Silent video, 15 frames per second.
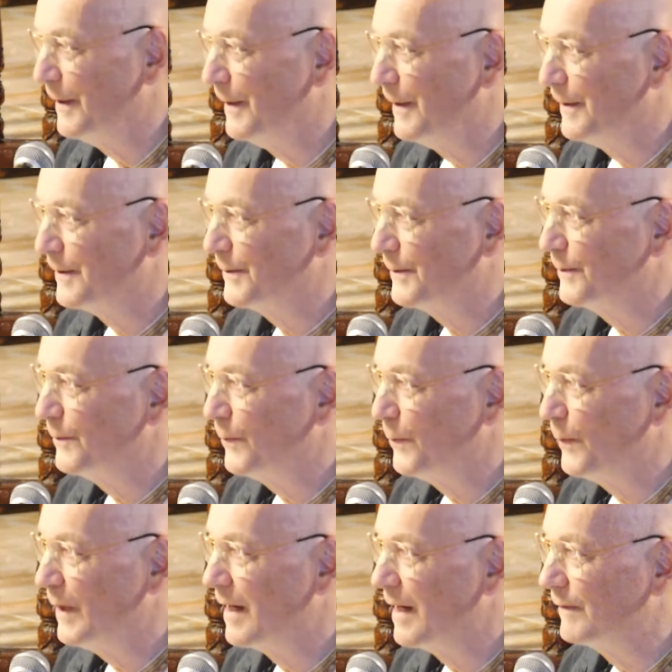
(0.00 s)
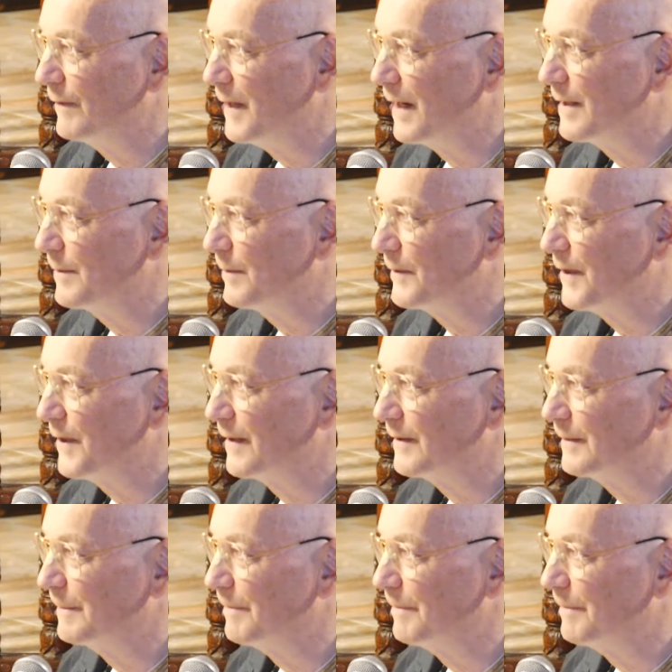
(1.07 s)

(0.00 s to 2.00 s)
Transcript: Soon we will have nice prasadam.